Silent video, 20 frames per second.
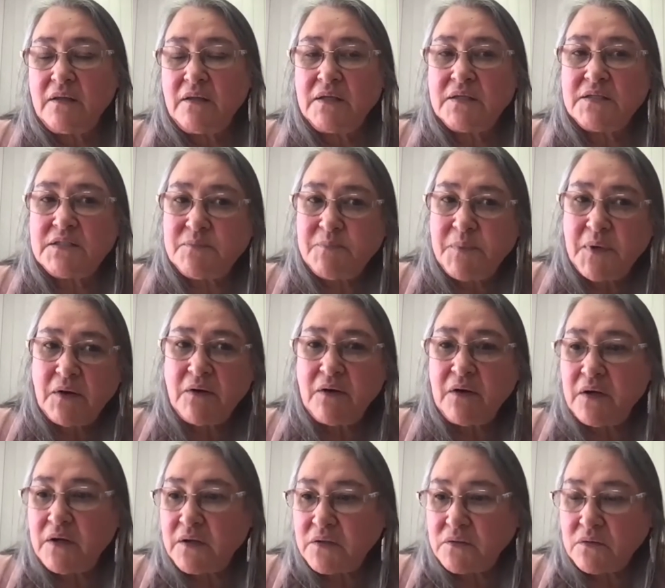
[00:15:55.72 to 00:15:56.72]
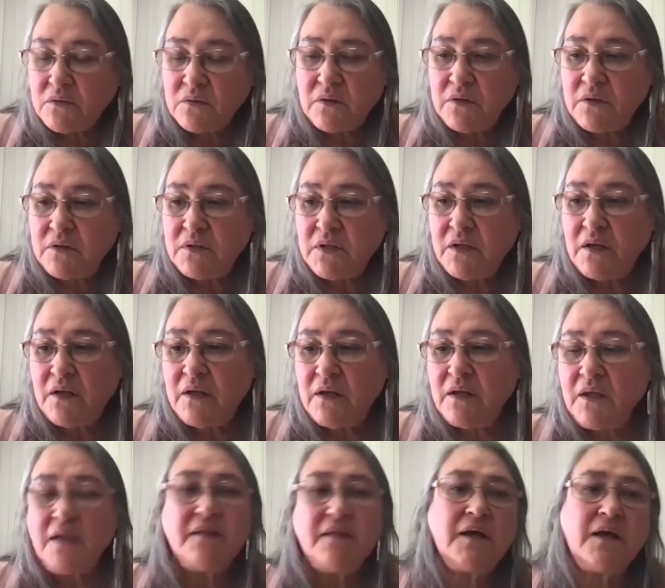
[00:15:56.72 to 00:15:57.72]
spirit or
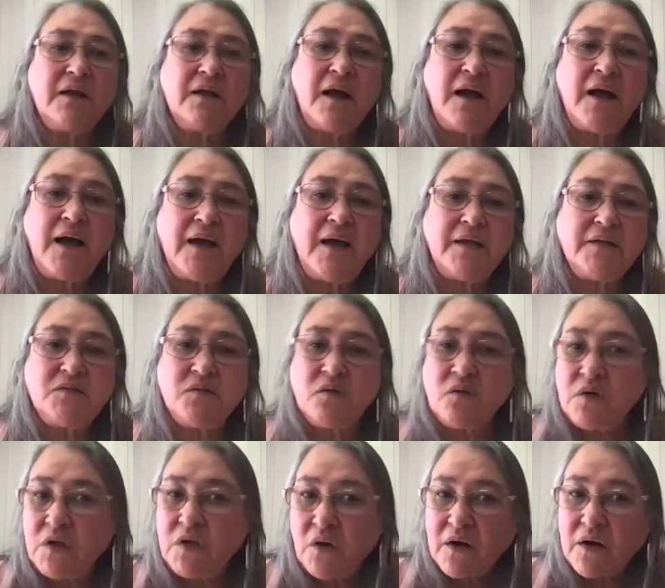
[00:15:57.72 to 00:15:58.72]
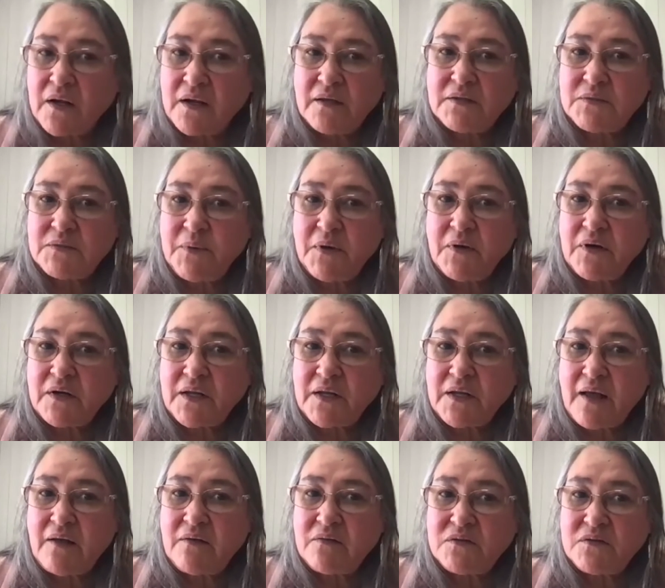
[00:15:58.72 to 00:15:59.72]
the guides or your spirit
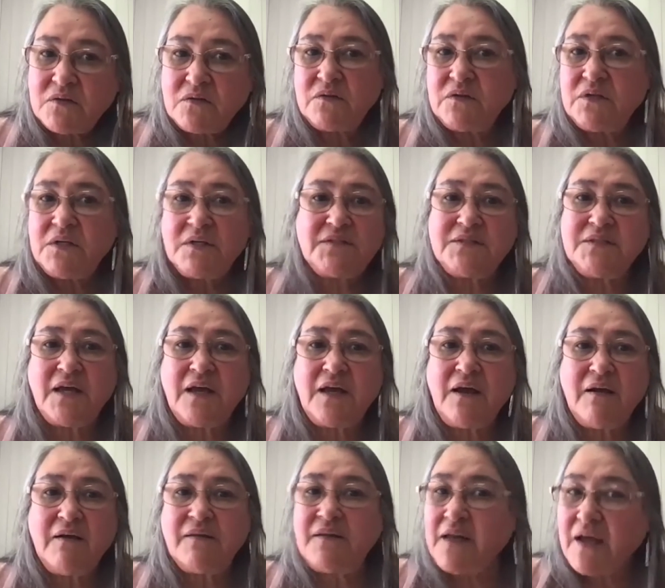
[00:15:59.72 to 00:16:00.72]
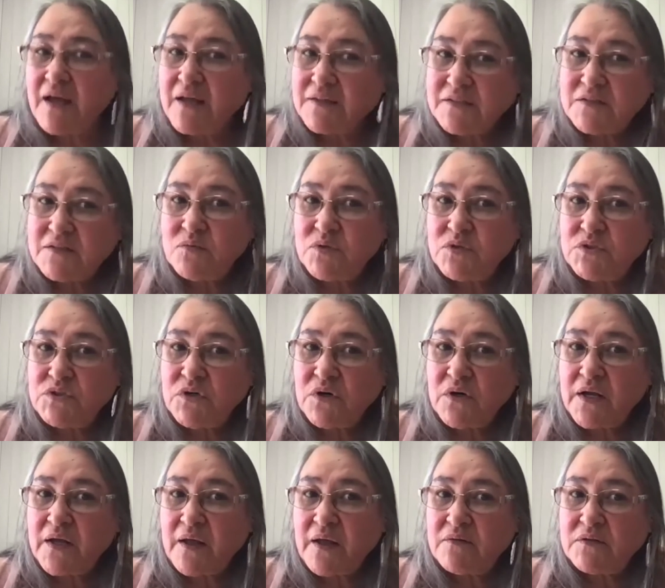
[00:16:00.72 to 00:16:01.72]
council that's there. That's what you're
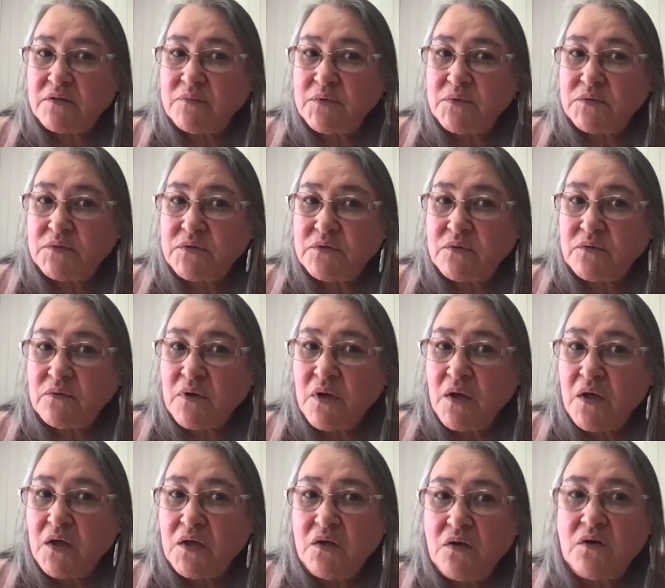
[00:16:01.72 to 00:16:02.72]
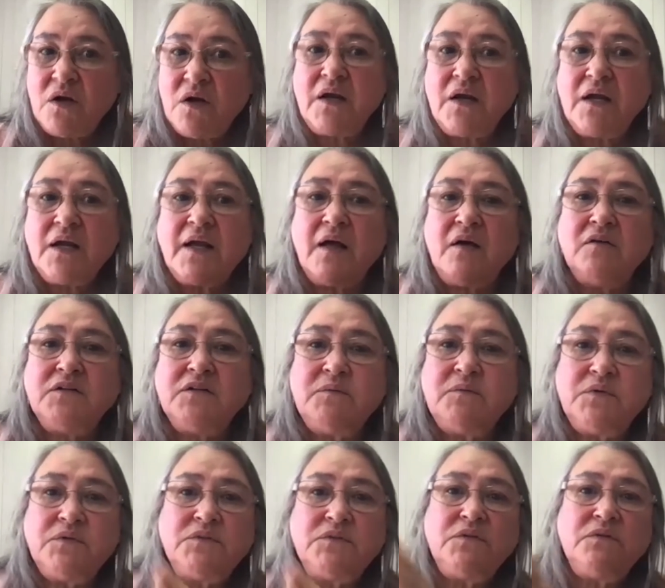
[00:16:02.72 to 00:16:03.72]
accountable to. You're not
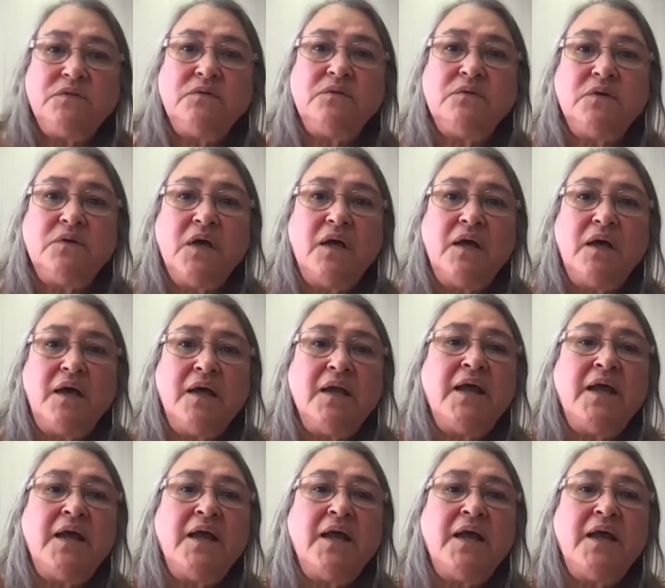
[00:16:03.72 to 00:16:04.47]
accountable to an